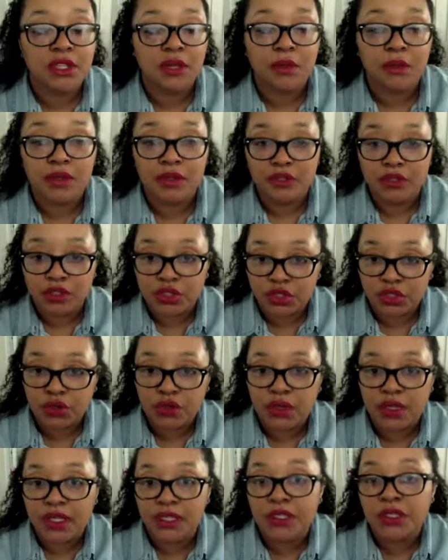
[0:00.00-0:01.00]
I want it to
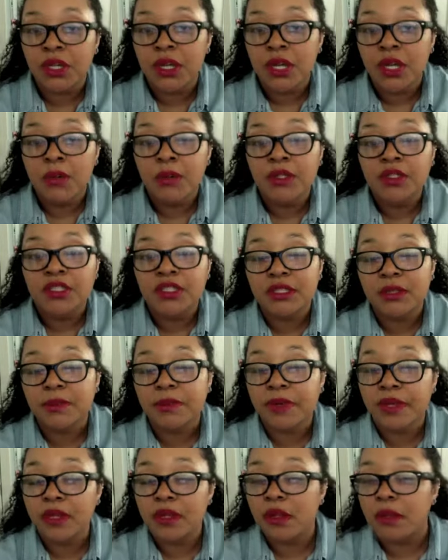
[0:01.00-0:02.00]
scratch, but it just
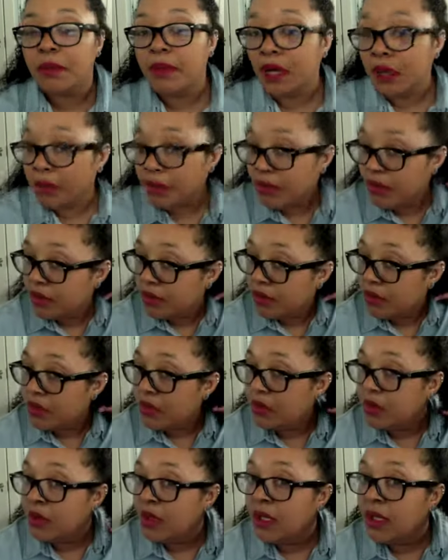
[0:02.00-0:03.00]
depends on my
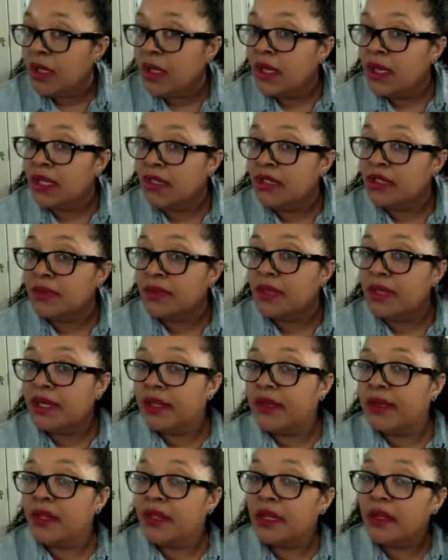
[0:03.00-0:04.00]
mood. I just
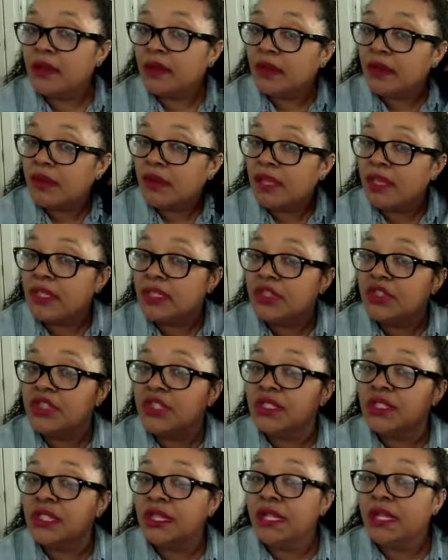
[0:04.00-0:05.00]
make it, I think it's
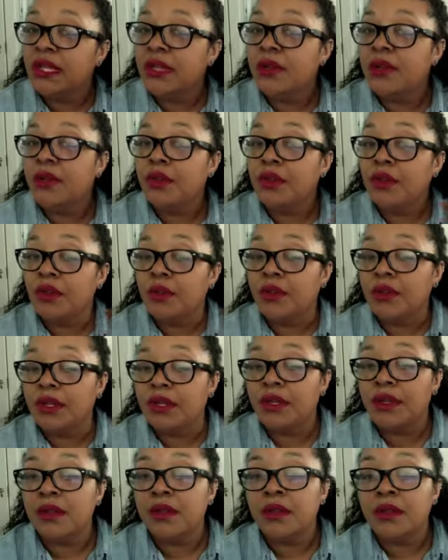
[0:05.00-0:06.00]
just easier when
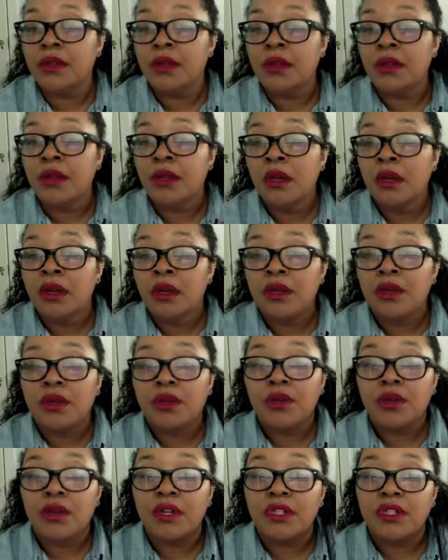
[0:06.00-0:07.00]
it's
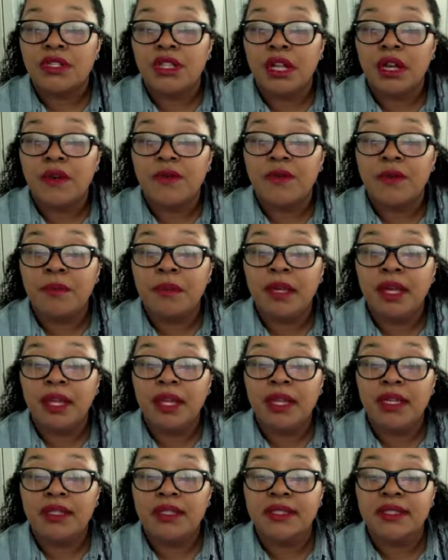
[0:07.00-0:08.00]
scratched out for me. I
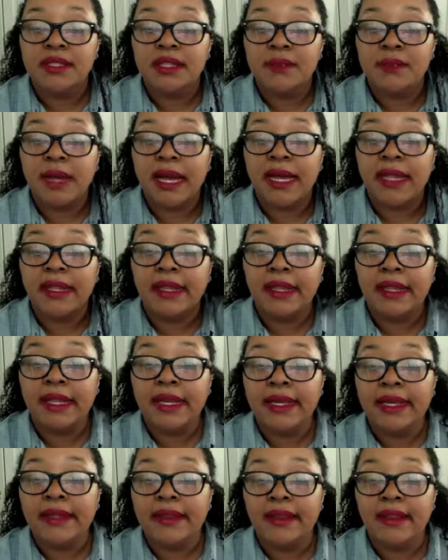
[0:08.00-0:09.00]
like to see my
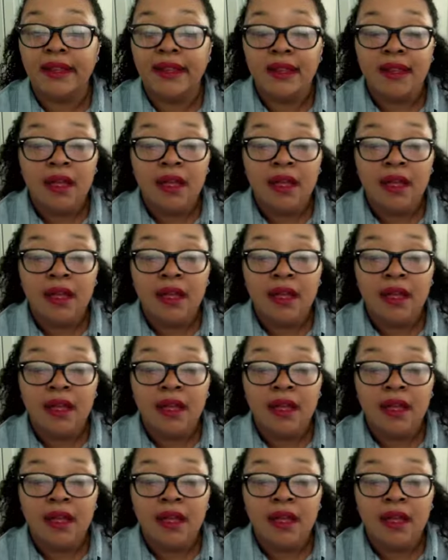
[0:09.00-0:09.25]
length.